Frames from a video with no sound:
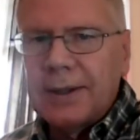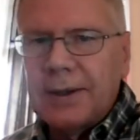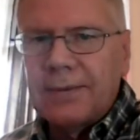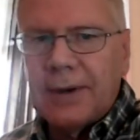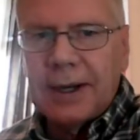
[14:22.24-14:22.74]

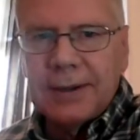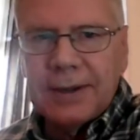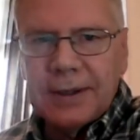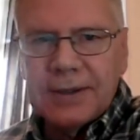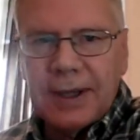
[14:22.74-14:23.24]
he fired
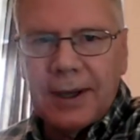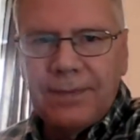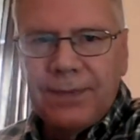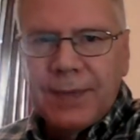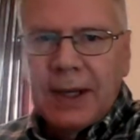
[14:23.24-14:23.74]
this at.
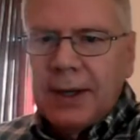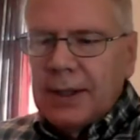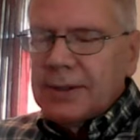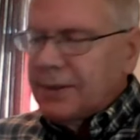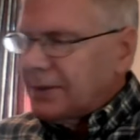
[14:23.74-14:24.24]

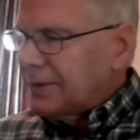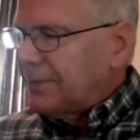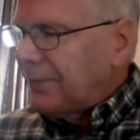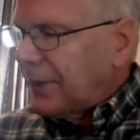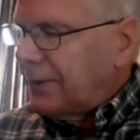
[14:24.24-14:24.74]

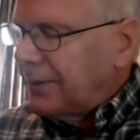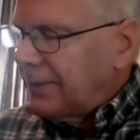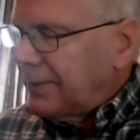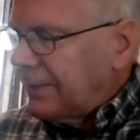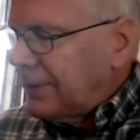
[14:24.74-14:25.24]
So
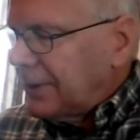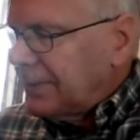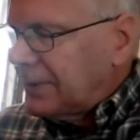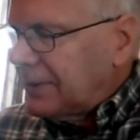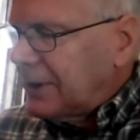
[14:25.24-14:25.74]
what I'm
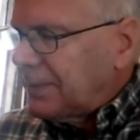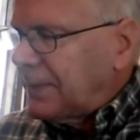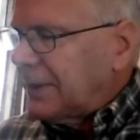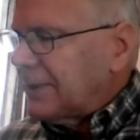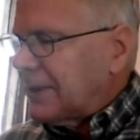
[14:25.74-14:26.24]
doing up
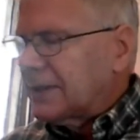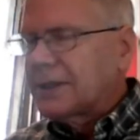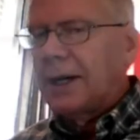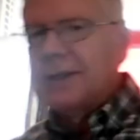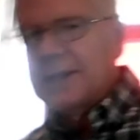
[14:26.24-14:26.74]
here with the
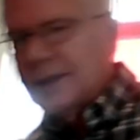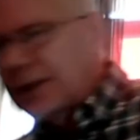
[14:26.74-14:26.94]
sines and